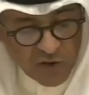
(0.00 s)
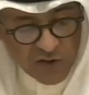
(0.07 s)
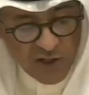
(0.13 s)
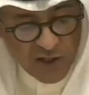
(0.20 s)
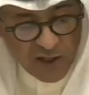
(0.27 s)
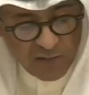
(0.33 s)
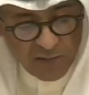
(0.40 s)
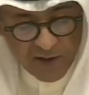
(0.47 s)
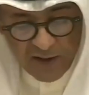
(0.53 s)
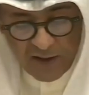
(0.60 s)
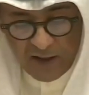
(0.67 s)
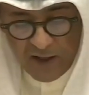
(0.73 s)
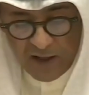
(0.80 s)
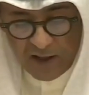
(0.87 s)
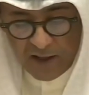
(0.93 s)
areas
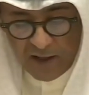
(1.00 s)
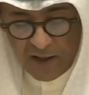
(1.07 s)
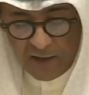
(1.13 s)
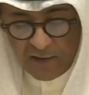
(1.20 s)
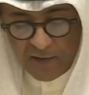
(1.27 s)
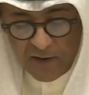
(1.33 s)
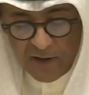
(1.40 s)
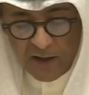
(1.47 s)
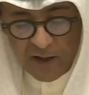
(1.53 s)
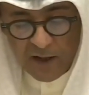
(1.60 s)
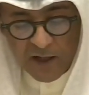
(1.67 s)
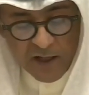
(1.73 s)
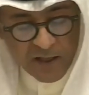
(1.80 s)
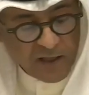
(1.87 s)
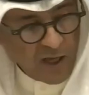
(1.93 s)
where we
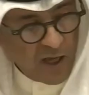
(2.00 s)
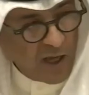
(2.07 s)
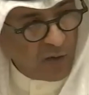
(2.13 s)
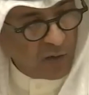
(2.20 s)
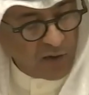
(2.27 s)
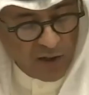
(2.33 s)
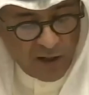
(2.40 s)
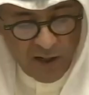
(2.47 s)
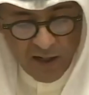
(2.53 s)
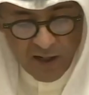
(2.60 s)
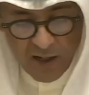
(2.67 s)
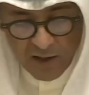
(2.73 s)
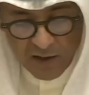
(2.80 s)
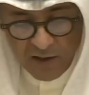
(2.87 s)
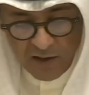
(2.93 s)
intend to continue
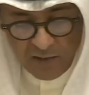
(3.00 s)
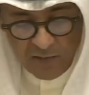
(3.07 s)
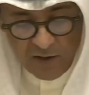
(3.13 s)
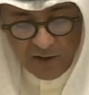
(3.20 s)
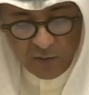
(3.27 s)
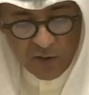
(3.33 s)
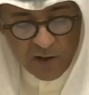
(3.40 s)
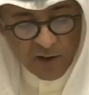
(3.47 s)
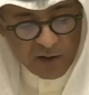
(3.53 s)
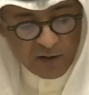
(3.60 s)
cooperating,